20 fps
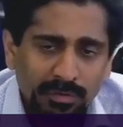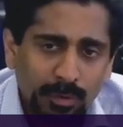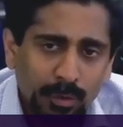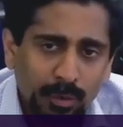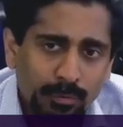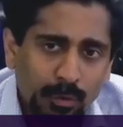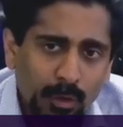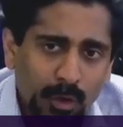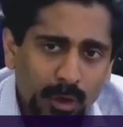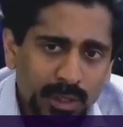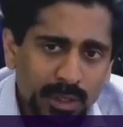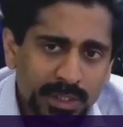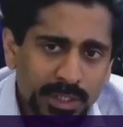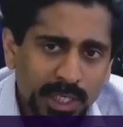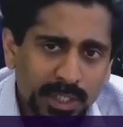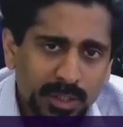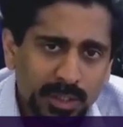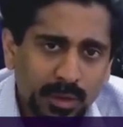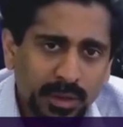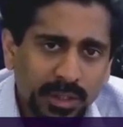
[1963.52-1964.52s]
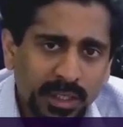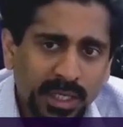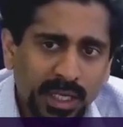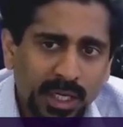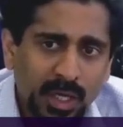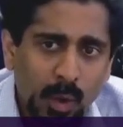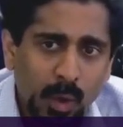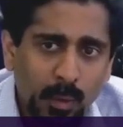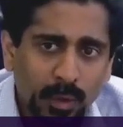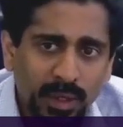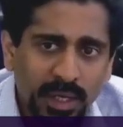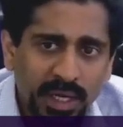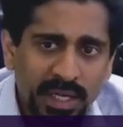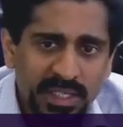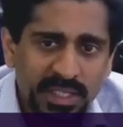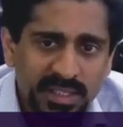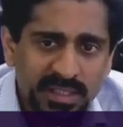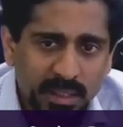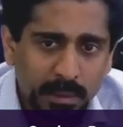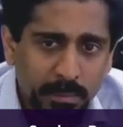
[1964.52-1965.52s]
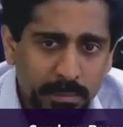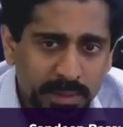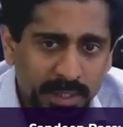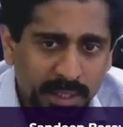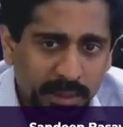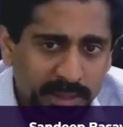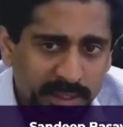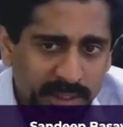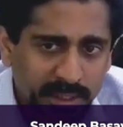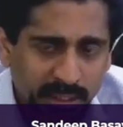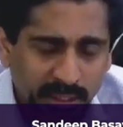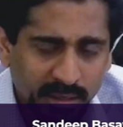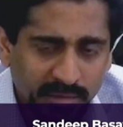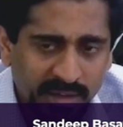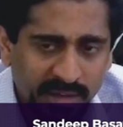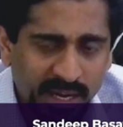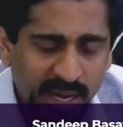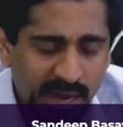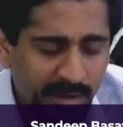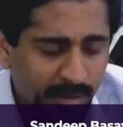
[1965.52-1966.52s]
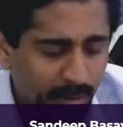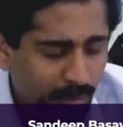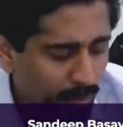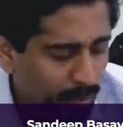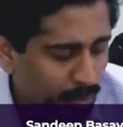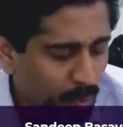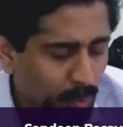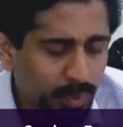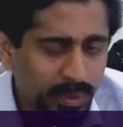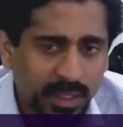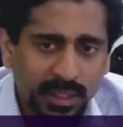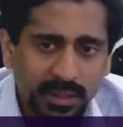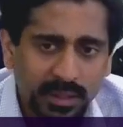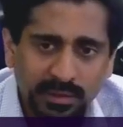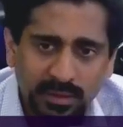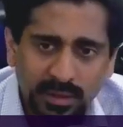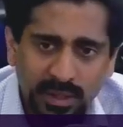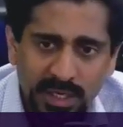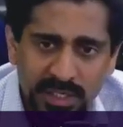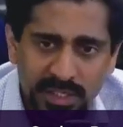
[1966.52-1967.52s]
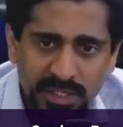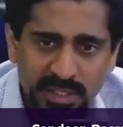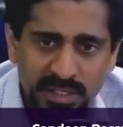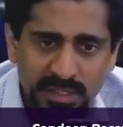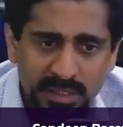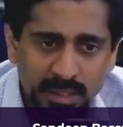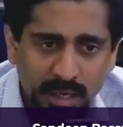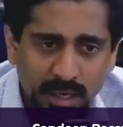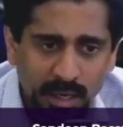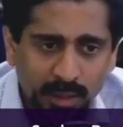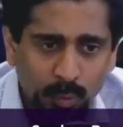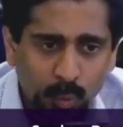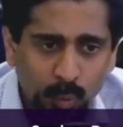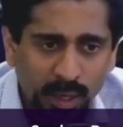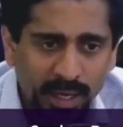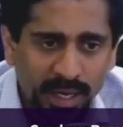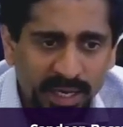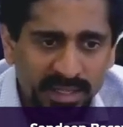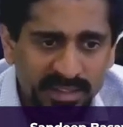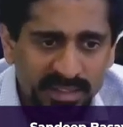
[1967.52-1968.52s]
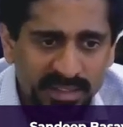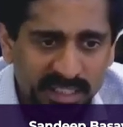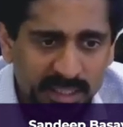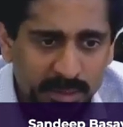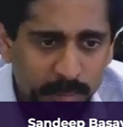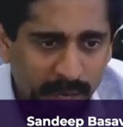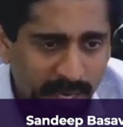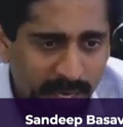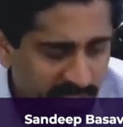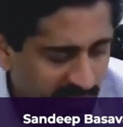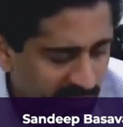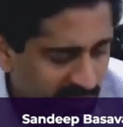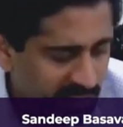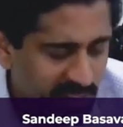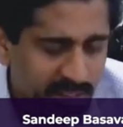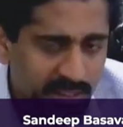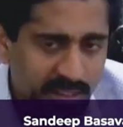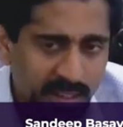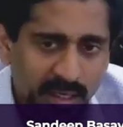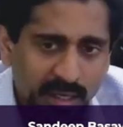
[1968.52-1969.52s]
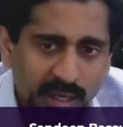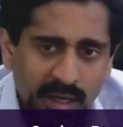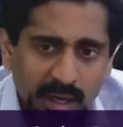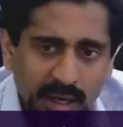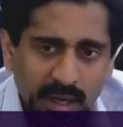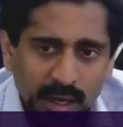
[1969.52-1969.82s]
If you focus just on the de novo lesion subsets, we had around 233 lesions and 186 patients.